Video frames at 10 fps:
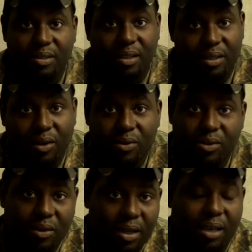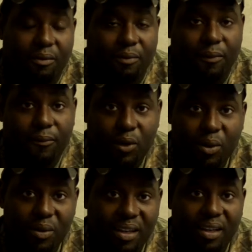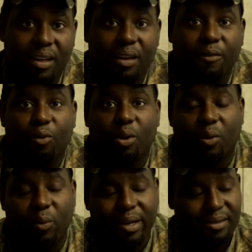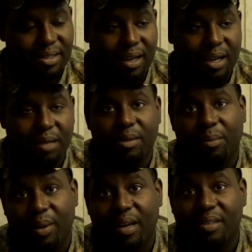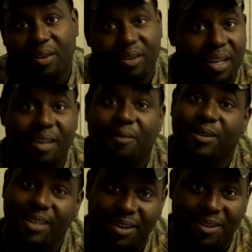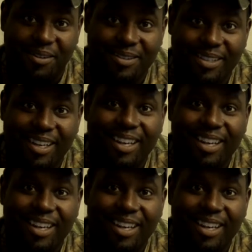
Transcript: The does are looking for food for the winter time. The bucks are looking for does.